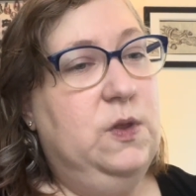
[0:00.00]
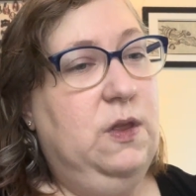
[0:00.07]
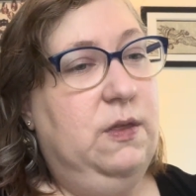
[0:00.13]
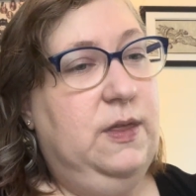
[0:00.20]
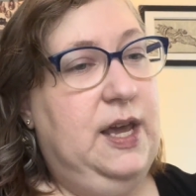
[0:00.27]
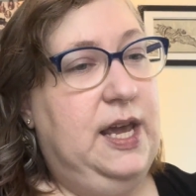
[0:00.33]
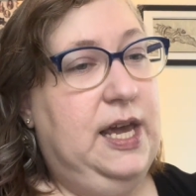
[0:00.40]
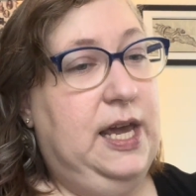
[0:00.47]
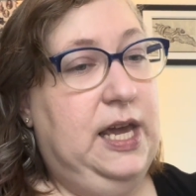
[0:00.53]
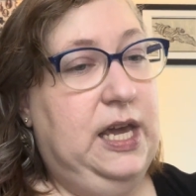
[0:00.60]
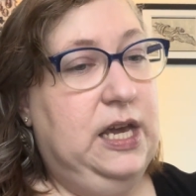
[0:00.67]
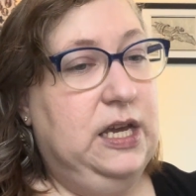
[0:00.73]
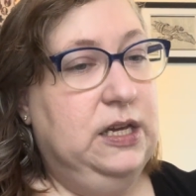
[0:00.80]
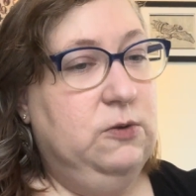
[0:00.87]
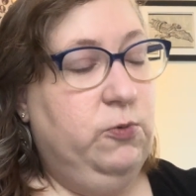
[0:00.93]

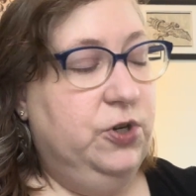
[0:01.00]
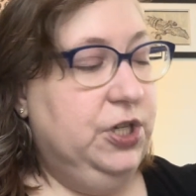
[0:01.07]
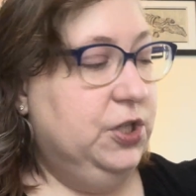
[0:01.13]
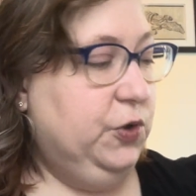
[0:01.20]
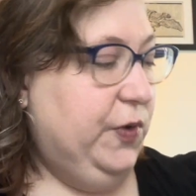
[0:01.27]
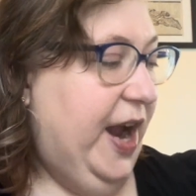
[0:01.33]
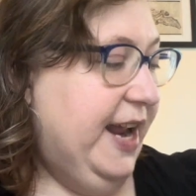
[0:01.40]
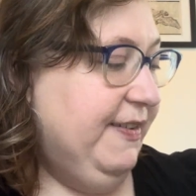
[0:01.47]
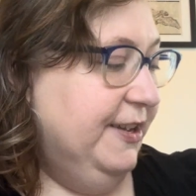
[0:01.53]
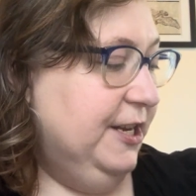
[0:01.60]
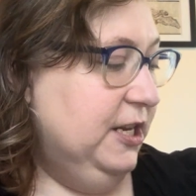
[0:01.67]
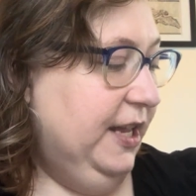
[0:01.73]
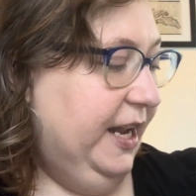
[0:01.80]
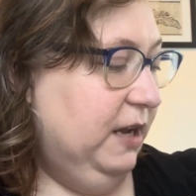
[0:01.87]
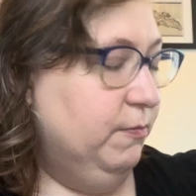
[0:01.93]
They were just
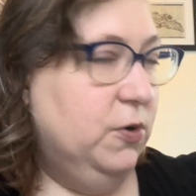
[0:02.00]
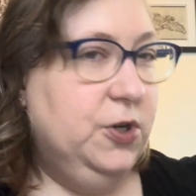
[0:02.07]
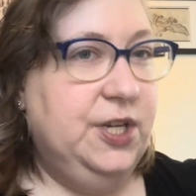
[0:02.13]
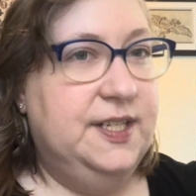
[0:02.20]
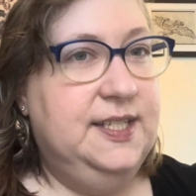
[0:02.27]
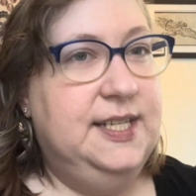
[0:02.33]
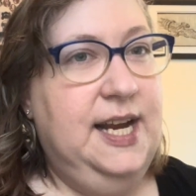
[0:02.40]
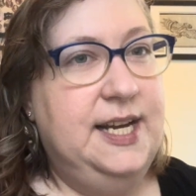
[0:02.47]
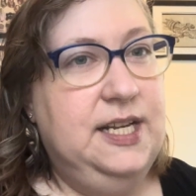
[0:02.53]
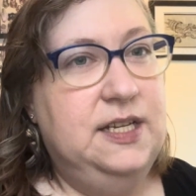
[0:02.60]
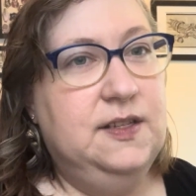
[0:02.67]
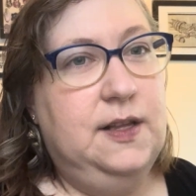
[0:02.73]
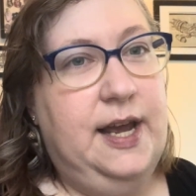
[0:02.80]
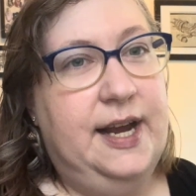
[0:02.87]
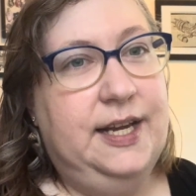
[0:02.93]
creating like a
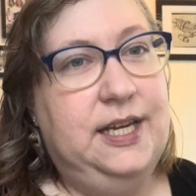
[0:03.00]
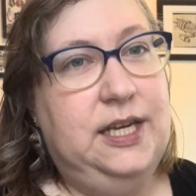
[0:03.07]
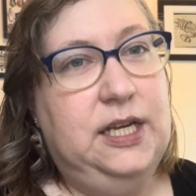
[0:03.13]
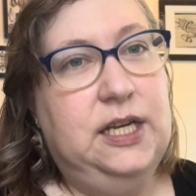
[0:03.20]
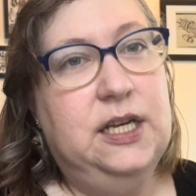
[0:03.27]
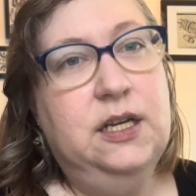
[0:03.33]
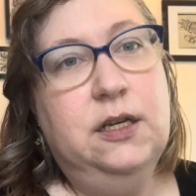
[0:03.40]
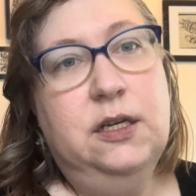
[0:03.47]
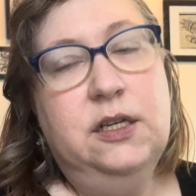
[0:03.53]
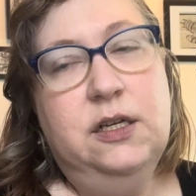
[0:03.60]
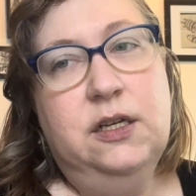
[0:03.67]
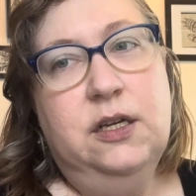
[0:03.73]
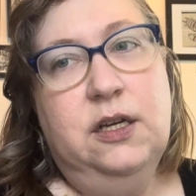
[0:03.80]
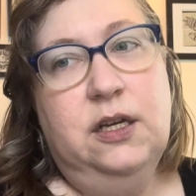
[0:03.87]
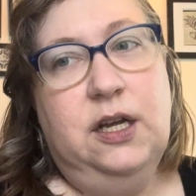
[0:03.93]
Mercedes Lackey
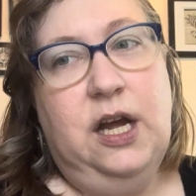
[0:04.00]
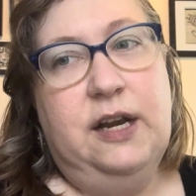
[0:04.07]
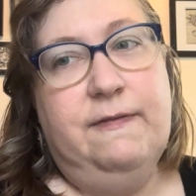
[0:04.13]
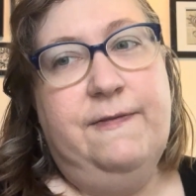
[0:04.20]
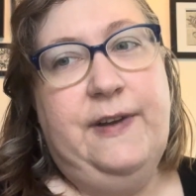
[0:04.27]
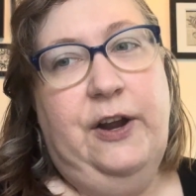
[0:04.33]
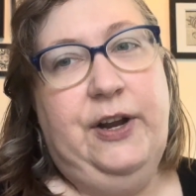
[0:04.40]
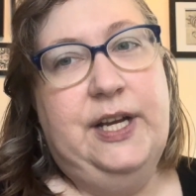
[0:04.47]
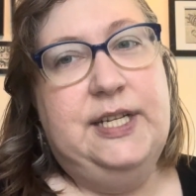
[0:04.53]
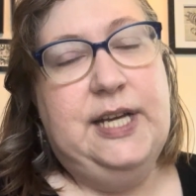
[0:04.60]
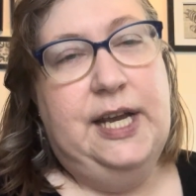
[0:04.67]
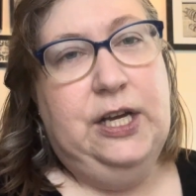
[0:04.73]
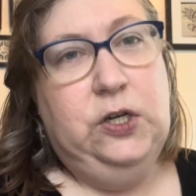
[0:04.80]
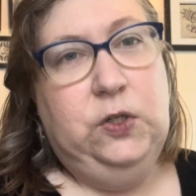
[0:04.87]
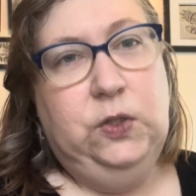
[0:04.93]
kind of fairy
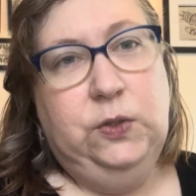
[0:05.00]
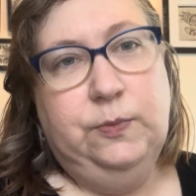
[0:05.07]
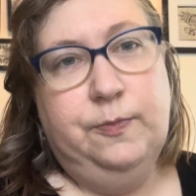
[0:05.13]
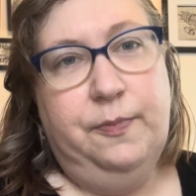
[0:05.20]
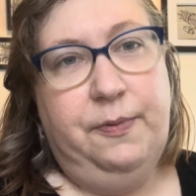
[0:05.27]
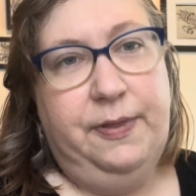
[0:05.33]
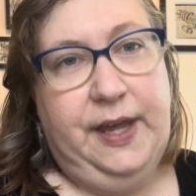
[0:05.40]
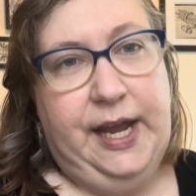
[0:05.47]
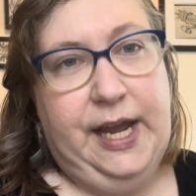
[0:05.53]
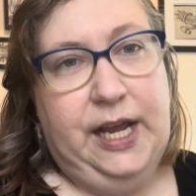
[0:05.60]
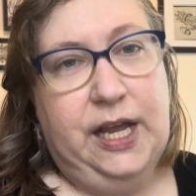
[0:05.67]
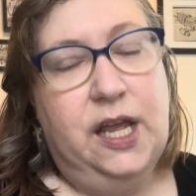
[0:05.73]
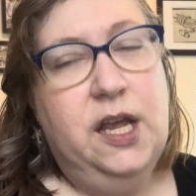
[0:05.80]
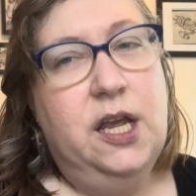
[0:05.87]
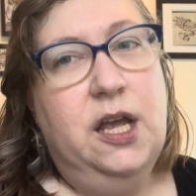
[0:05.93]
tale
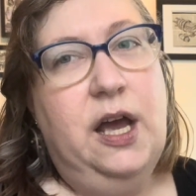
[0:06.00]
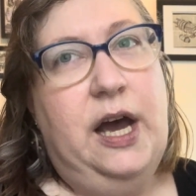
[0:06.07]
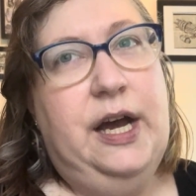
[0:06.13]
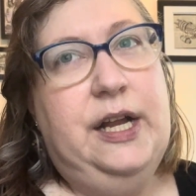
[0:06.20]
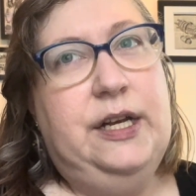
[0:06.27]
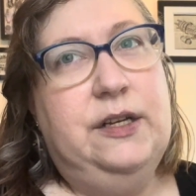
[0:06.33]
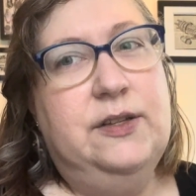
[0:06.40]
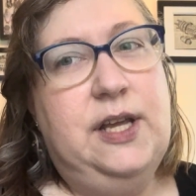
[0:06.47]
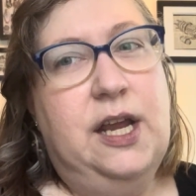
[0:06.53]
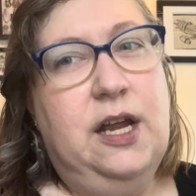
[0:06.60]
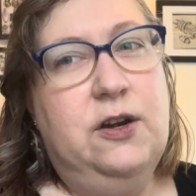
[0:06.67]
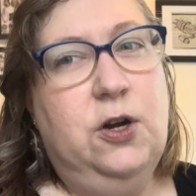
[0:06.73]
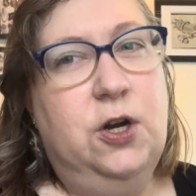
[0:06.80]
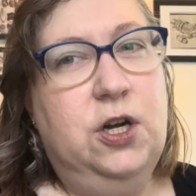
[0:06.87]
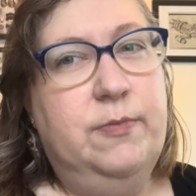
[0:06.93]
thing. And they
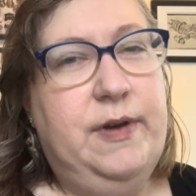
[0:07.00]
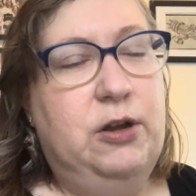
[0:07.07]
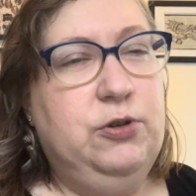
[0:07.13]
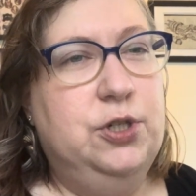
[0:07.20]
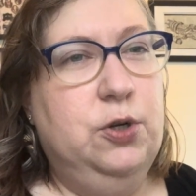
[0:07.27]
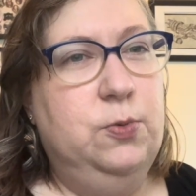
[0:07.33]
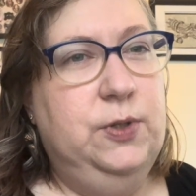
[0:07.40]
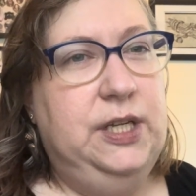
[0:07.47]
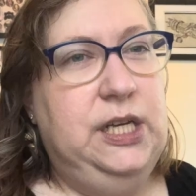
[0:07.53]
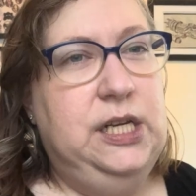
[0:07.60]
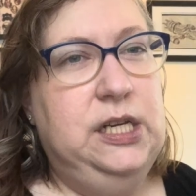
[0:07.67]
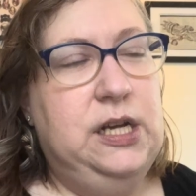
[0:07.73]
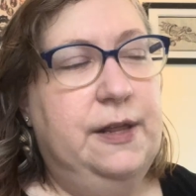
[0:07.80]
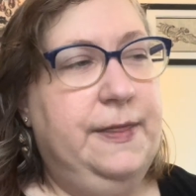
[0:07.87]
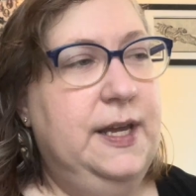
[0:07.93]
had heard about
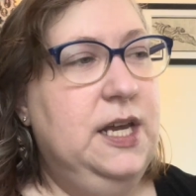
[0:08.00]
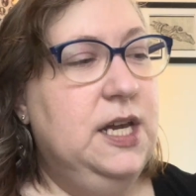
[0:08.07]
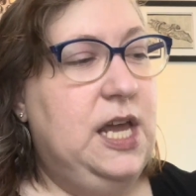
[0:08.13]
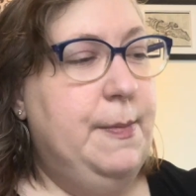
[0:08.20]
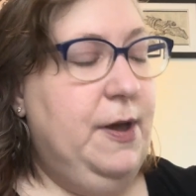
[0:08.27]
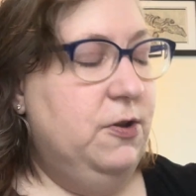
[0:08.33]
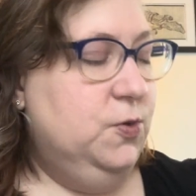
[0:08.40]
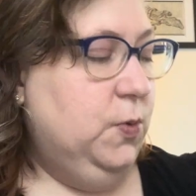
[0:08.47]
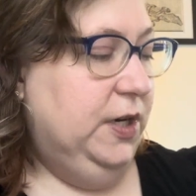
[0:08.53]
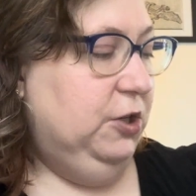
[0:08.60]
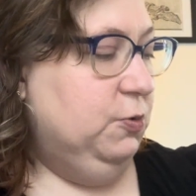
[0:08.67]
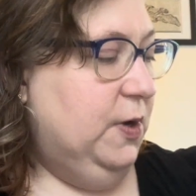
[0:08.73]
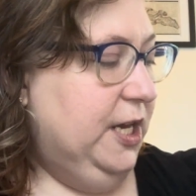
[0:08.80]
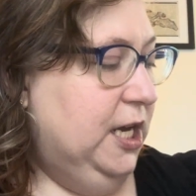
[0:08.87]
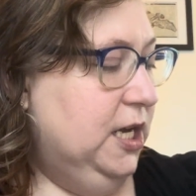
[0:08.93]
Jolene. I think it came out in
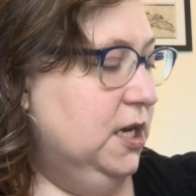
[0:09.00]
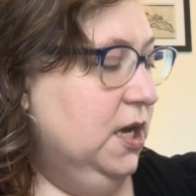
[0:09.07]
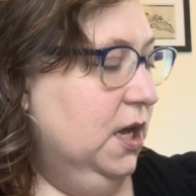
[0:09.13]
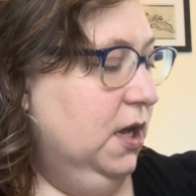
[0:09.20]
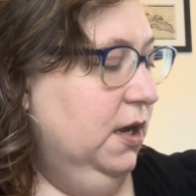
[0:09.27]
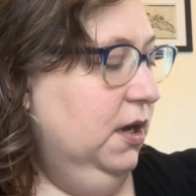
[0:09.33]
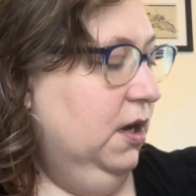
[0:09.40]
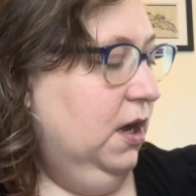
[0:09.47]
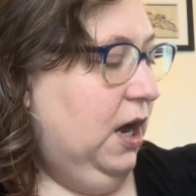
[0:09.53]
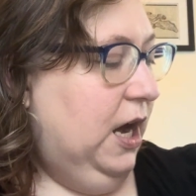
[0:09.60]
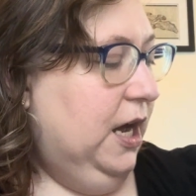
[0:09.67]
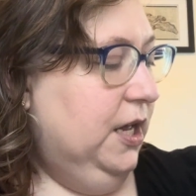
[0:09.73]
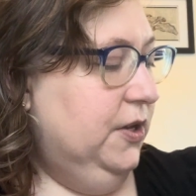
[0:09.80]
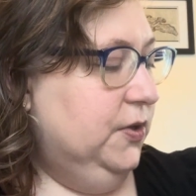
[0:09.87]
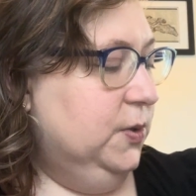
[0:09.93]
2020.
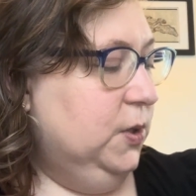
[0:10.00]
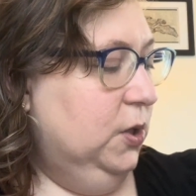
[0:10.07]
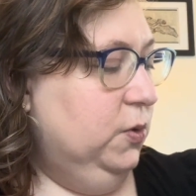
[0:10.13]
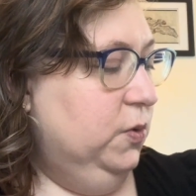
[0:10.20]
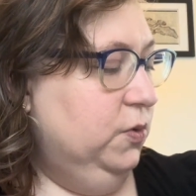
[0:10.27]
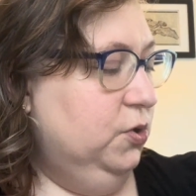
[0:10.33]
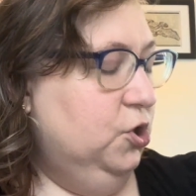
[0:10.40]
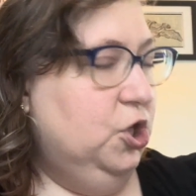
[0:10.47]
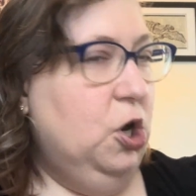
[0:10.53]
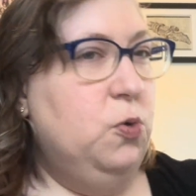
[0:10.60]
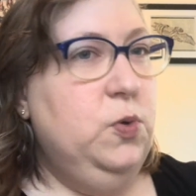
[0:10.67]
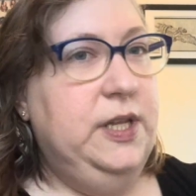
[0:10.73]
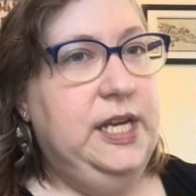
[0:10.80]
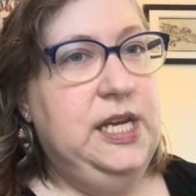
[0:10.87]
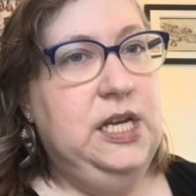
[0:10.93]
So
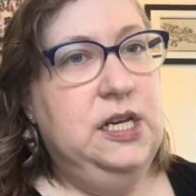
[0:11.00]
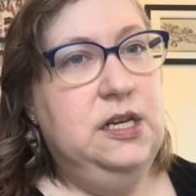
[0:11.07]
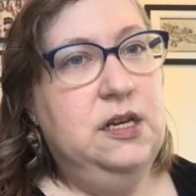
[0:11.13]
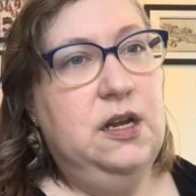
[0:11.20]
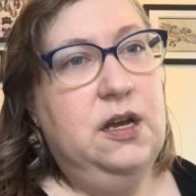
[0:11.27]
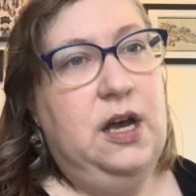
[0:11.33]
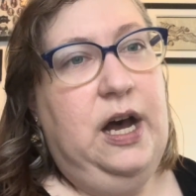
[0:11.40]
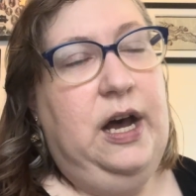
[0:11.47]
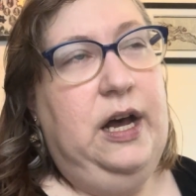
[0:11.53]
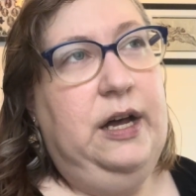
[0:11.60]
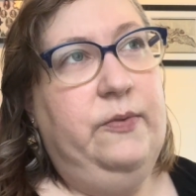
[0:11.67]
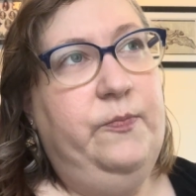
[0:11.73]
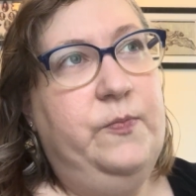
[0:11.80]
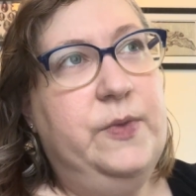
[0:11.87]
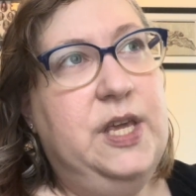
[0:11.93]

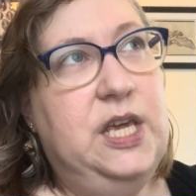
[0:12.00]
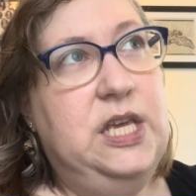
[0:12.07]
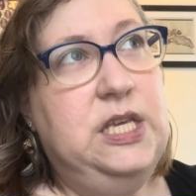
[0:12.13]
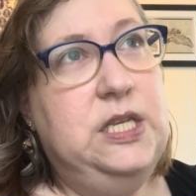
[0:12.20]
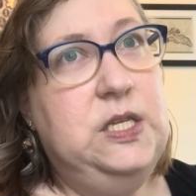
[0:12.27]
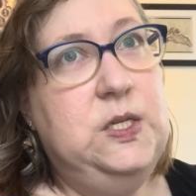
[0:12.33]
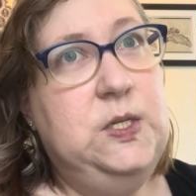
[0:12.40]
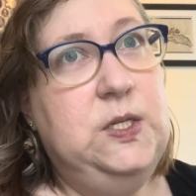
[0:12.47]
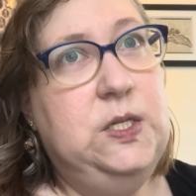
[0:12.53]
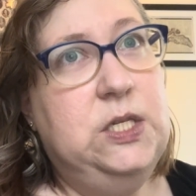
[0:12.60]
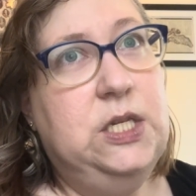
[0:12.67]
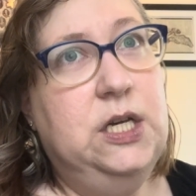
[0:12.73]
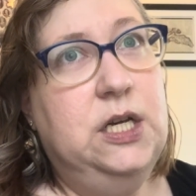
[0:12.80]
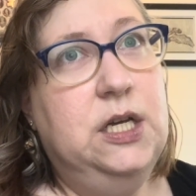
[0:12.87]
Jolene is